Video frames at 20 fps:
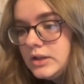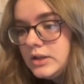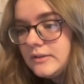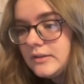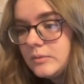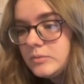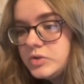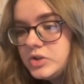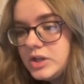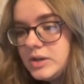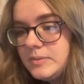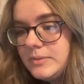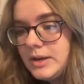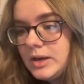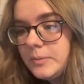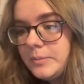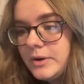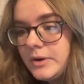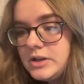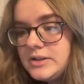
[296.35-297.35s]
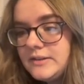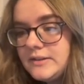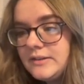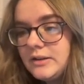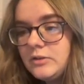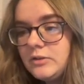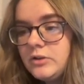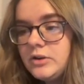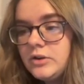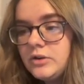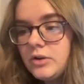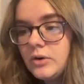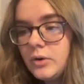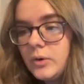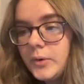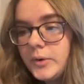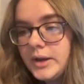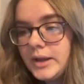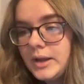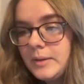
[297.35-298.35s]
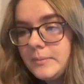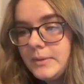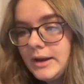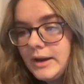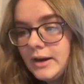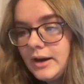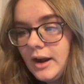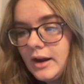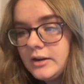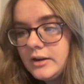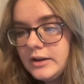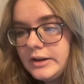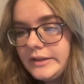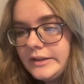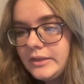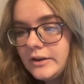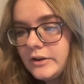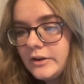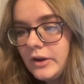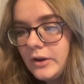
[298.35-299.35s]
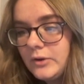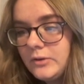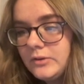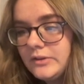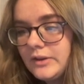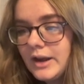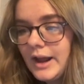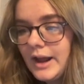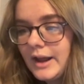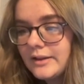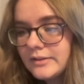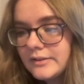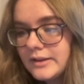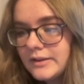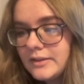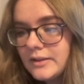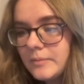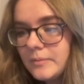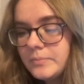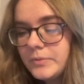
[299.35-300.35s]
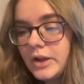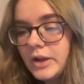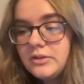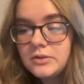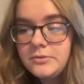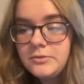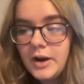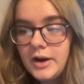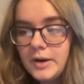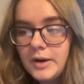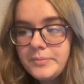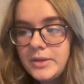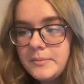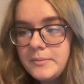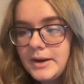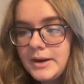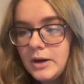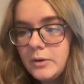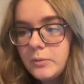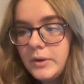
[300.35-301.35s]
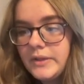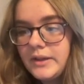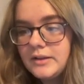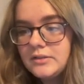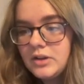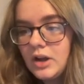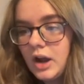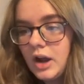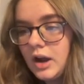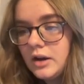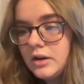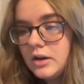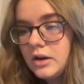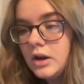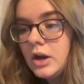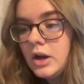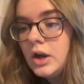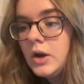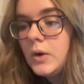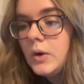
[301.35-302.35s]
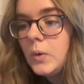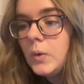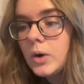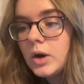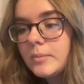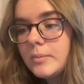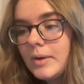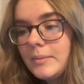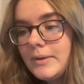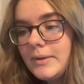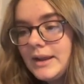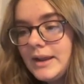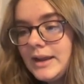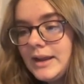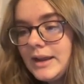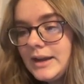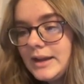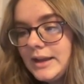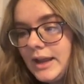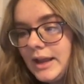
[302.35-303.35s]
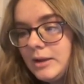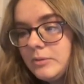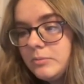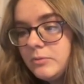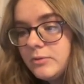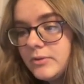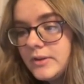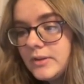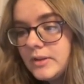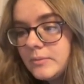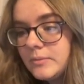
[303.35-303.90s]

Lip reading: Some treatment approaches include holding a mirror underneath their nose and asking them not to fog up the mirror when they talk, or by making it a game for them